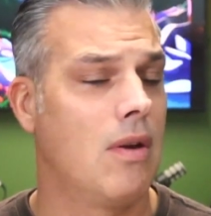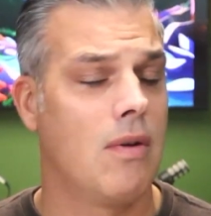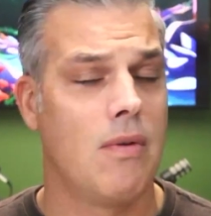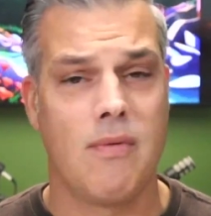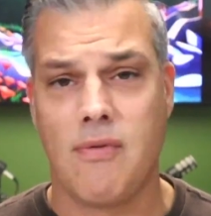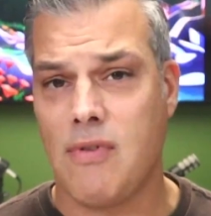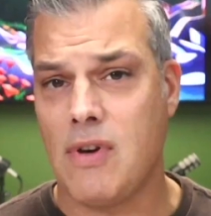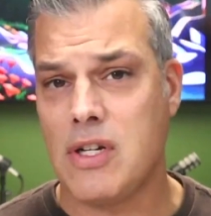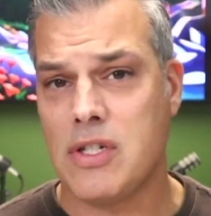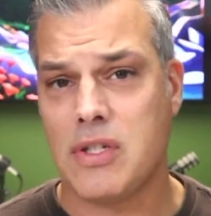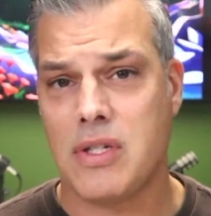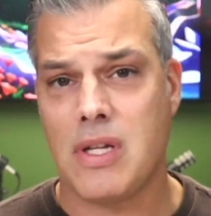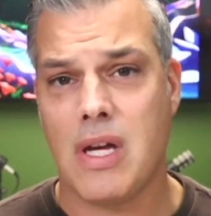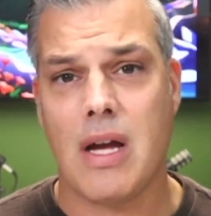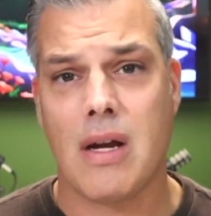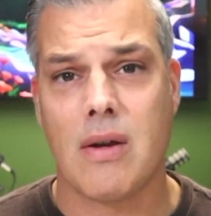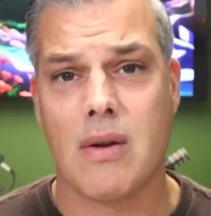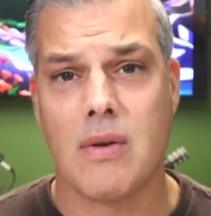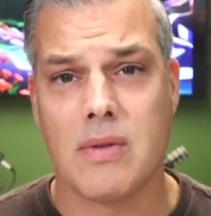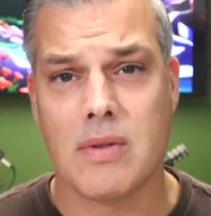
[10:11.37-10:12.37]
fresh
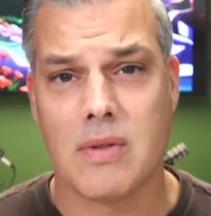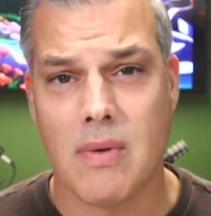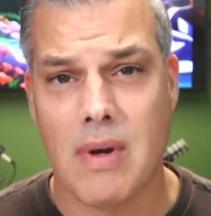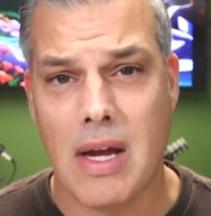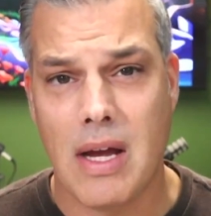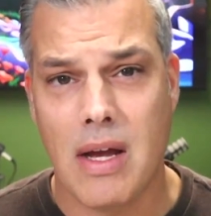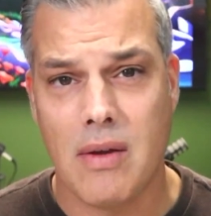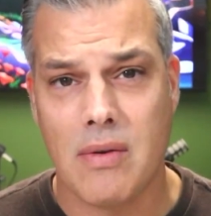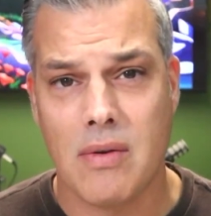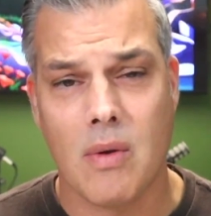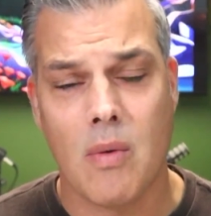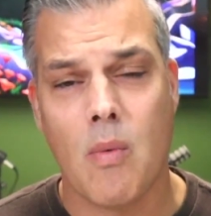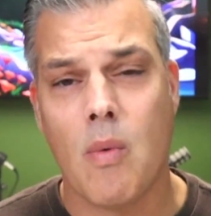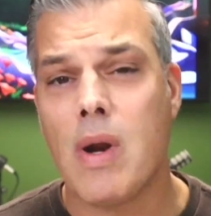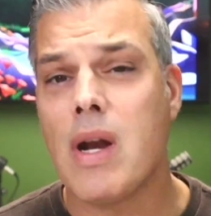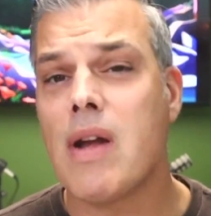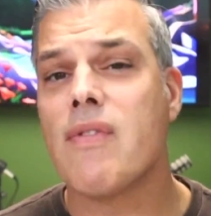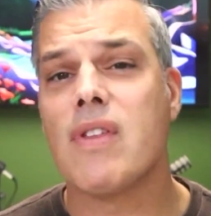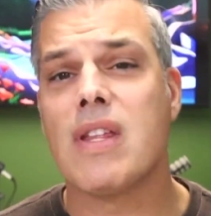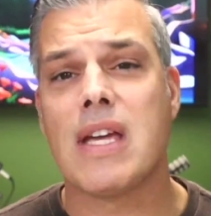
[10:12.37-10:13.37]
tacos around or
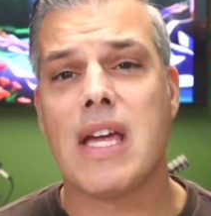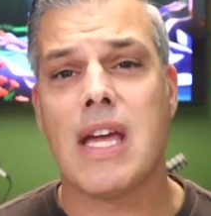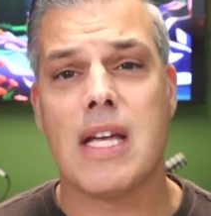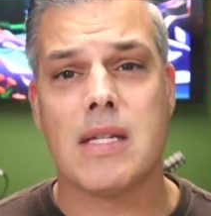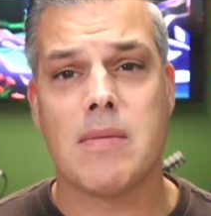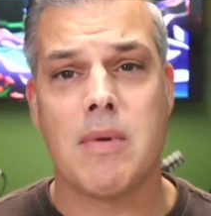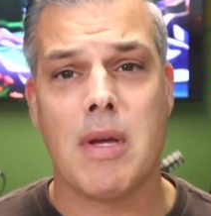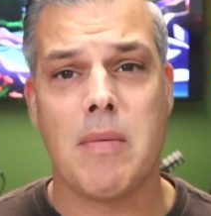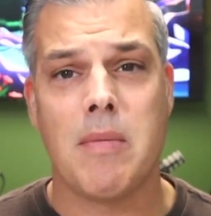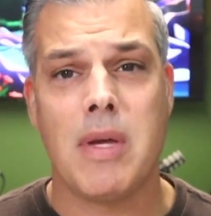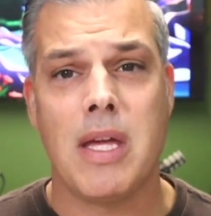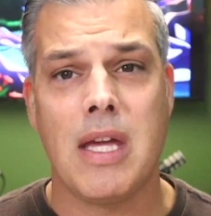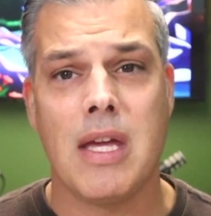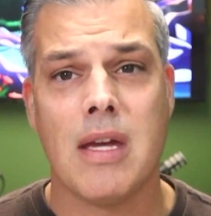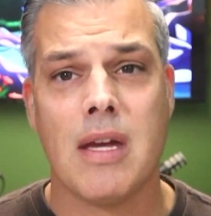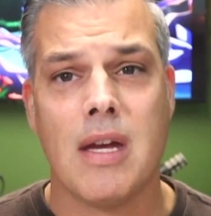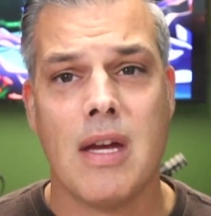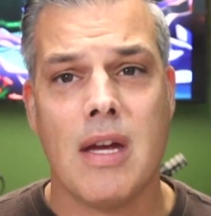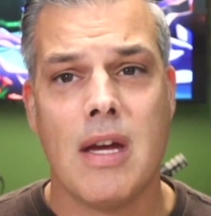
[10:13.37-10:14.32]
whatever the case may be.